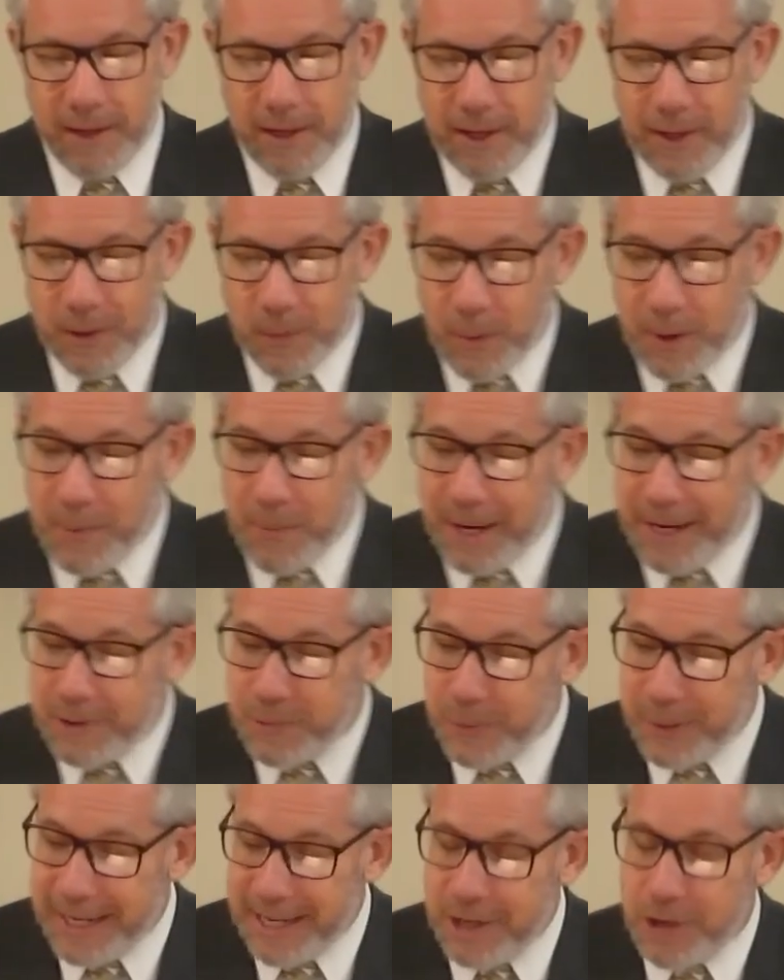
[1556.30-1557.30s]
One way is
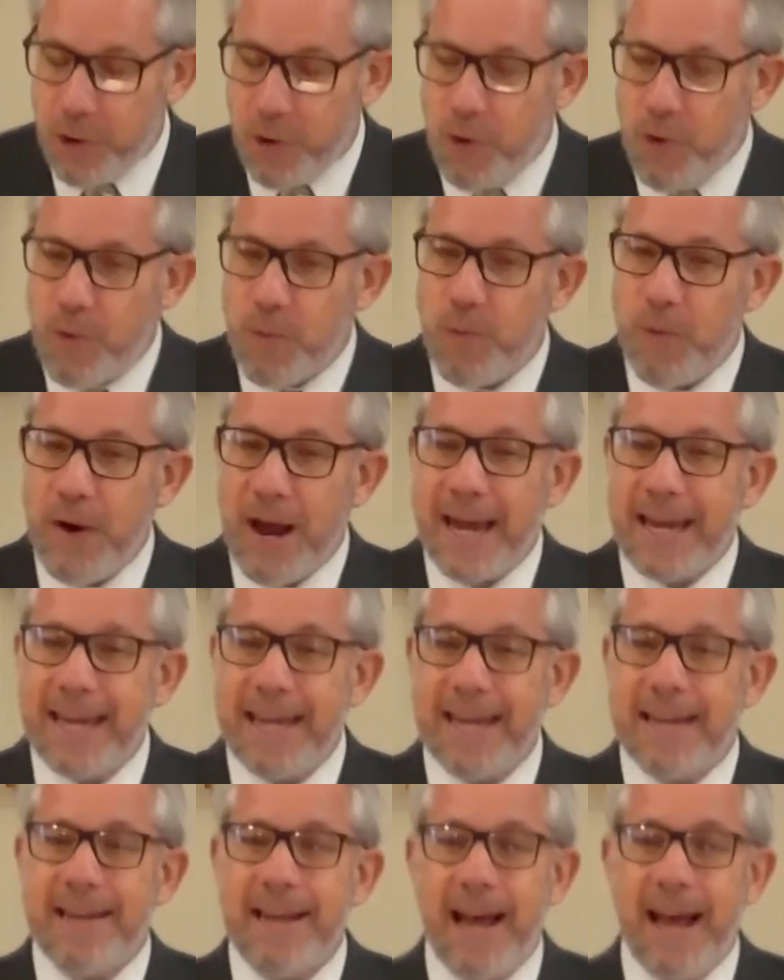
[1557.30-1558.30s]
we need to
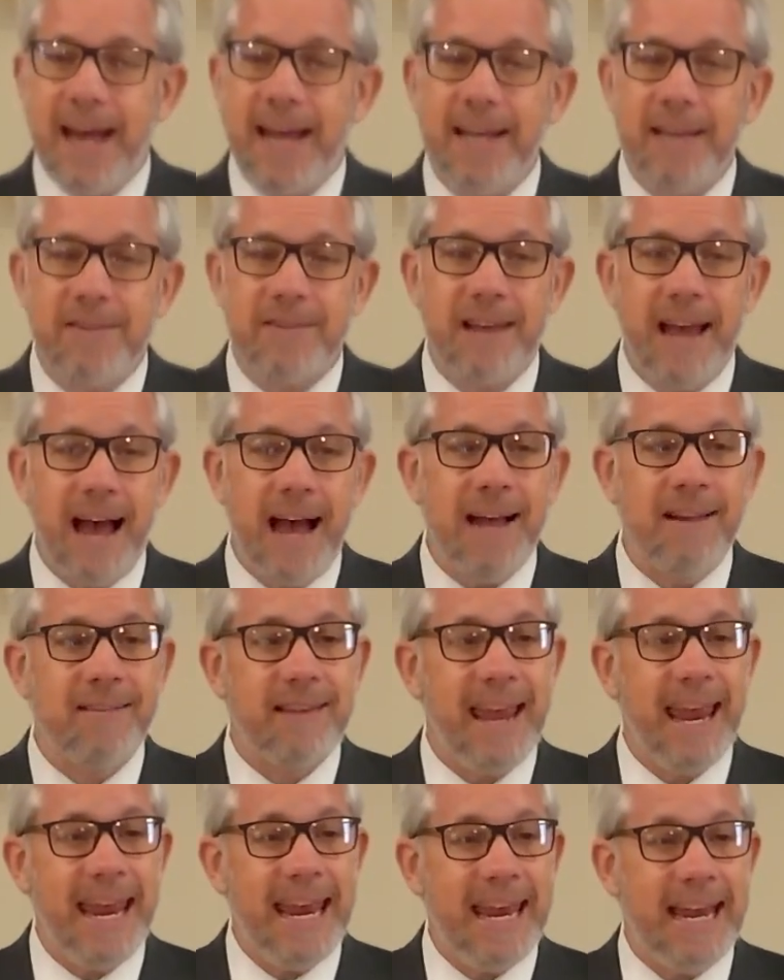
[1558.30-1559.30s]
recognize God's
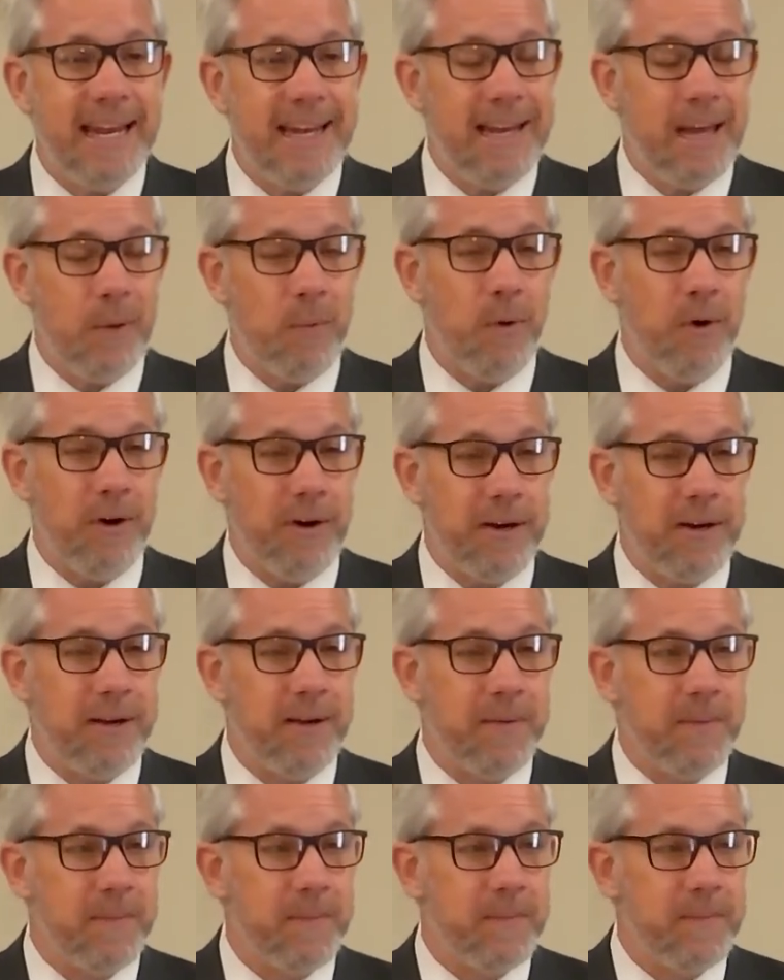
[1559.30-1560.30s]
hand at work.
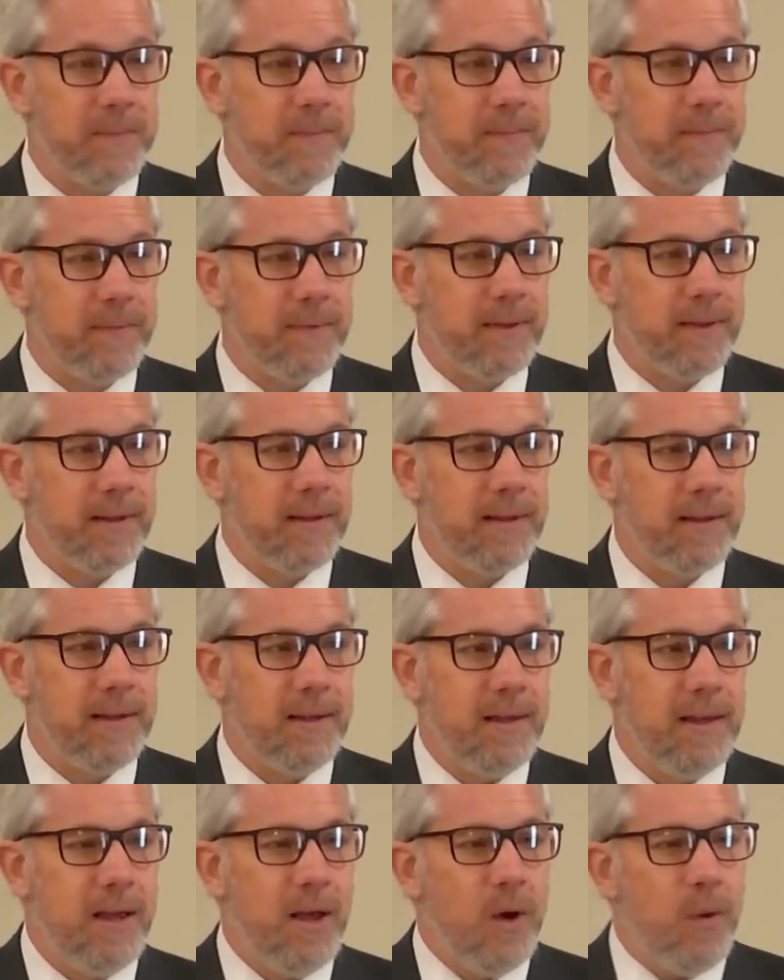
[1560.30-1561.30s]

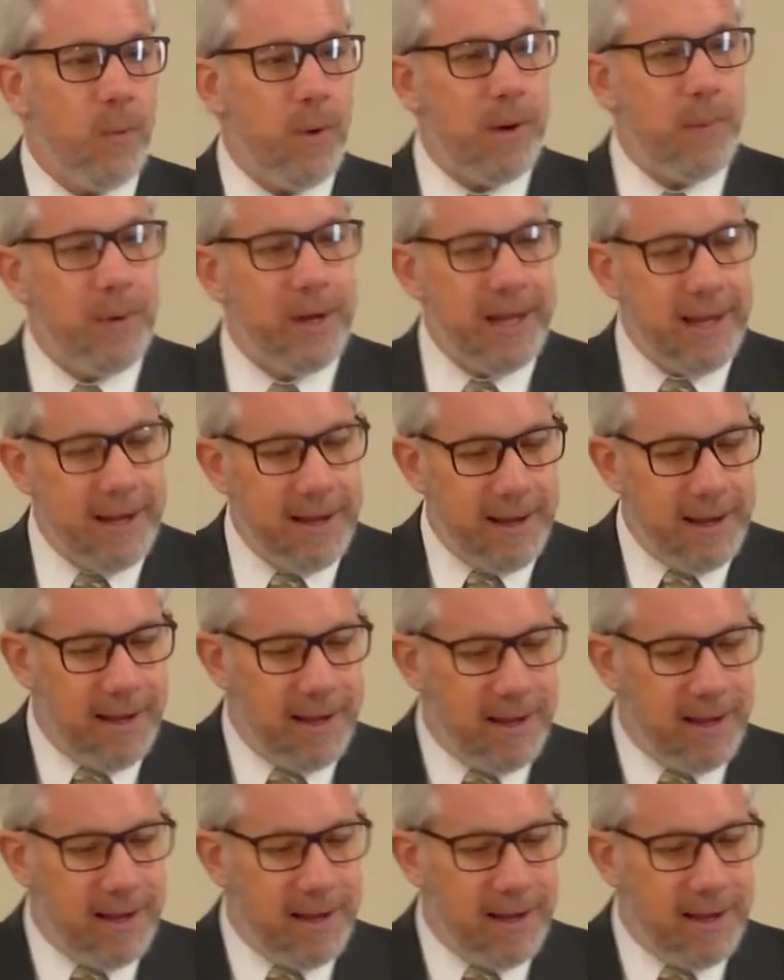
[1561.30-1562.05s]
When we